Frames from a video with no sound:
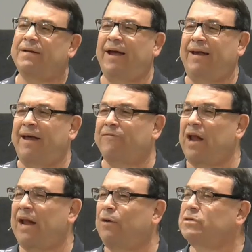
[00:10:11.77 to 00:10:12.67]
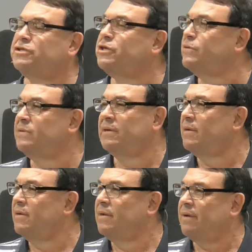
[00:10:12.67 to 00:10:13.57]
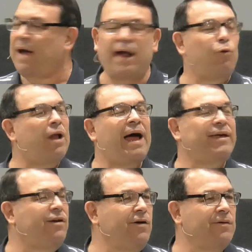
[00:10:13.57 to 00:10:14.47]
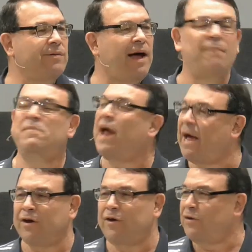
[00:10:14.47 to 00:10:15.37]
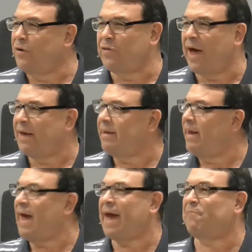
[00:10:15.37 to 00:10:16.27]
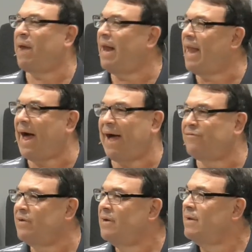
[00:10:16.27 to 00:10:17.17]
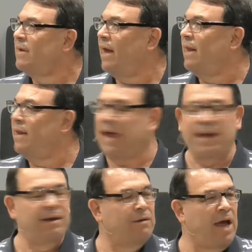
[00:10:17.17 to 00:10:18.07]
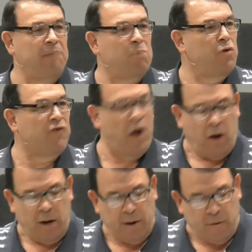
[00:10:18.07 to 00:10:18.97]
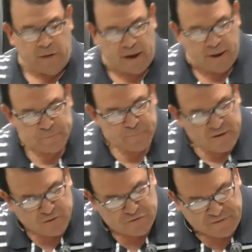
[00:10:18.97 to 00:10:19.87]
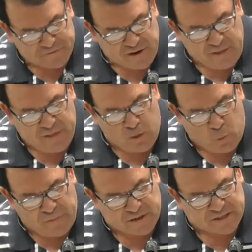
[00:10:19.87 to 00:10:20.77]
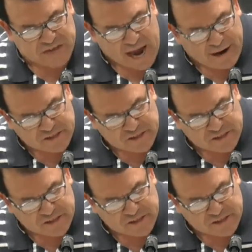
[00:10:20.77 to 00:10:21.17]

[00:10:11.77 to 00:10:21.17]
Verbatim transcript: devil, I know it's you. I don't like you. I'm not going to do that. Get out of my life and move on, okay? Verse 15, then when the desire is